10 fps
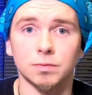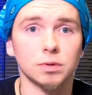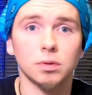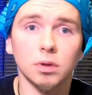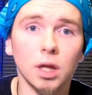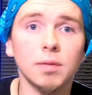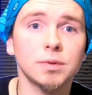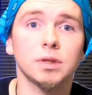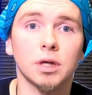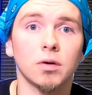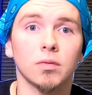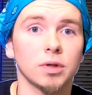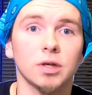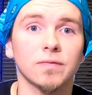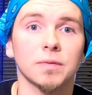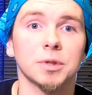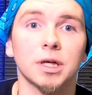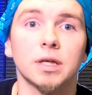We'd love to, hear from you